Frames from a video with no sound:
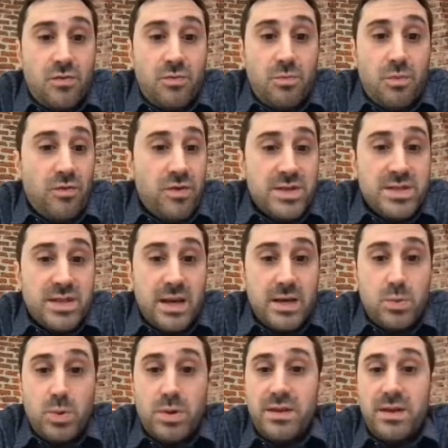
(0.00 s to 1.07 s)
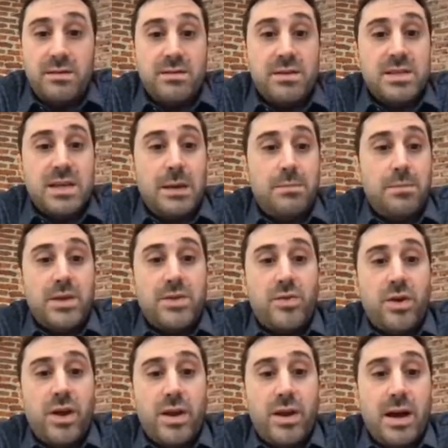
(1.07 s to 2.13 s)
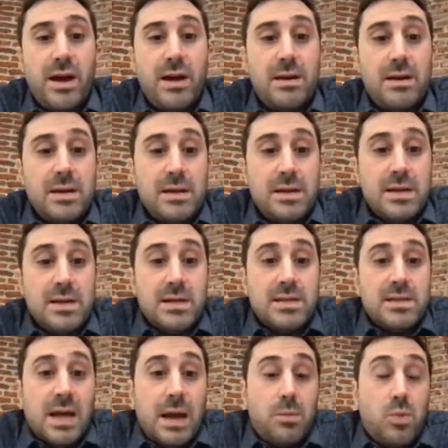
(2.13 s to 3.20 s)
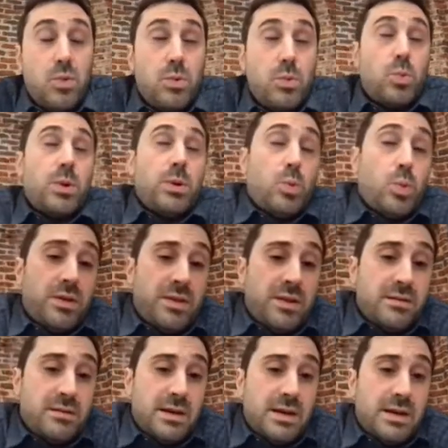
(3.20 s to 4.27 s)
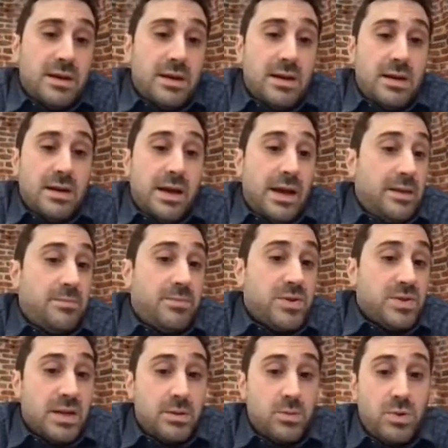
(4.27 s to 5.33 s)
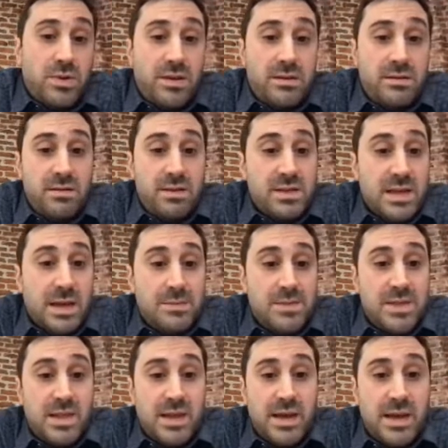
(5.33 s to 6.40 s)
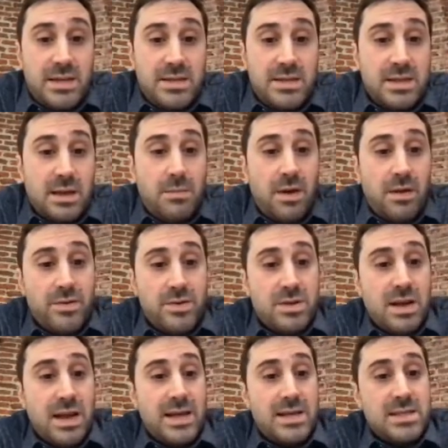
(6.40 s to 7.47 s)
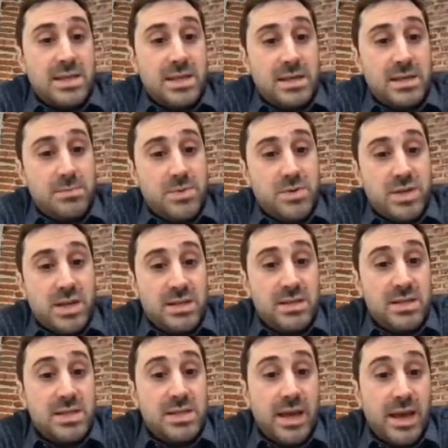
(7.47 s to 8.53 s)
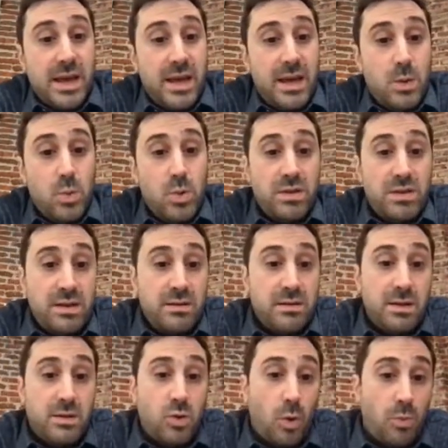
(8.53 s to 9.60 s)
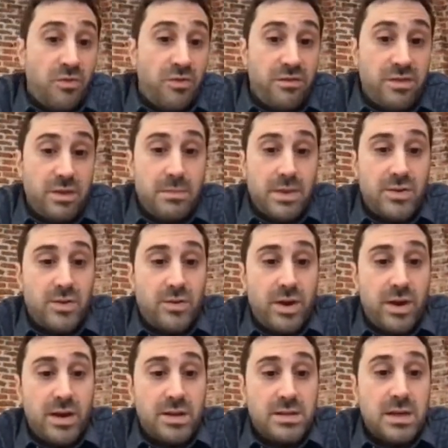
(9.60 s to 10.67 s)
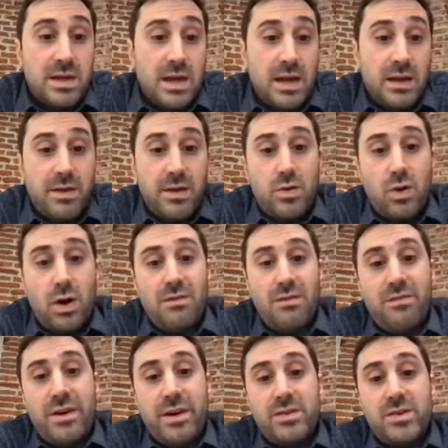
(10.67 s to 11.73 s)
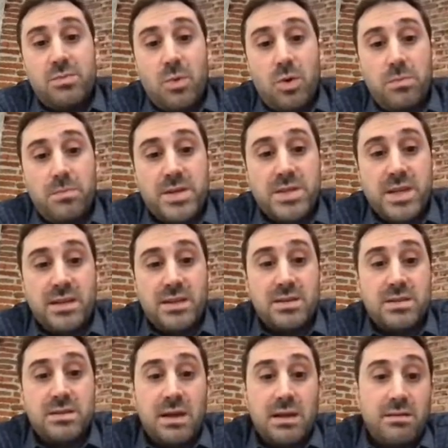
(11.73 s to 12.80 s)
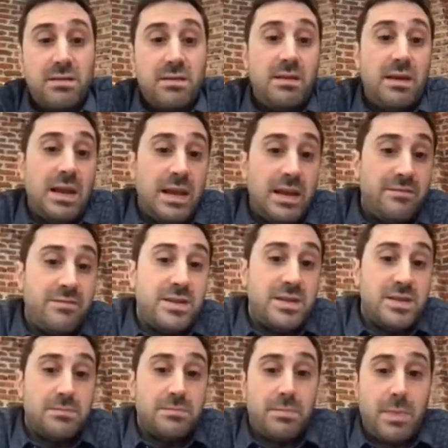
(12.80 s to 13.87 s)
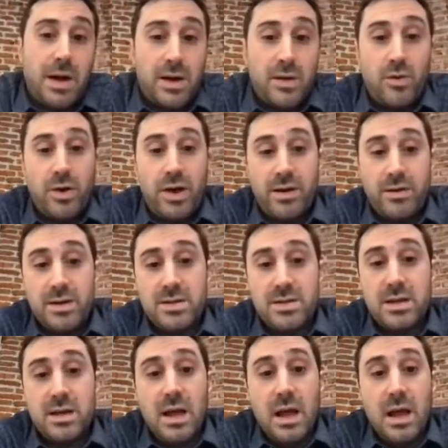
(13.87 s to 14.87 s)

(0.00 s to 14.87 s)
movers stay within the same metro area, some within 8% within the same state, some others like 6% stay within the top 50 metro areas, and then you have a very small percentage that they leave these macro areas.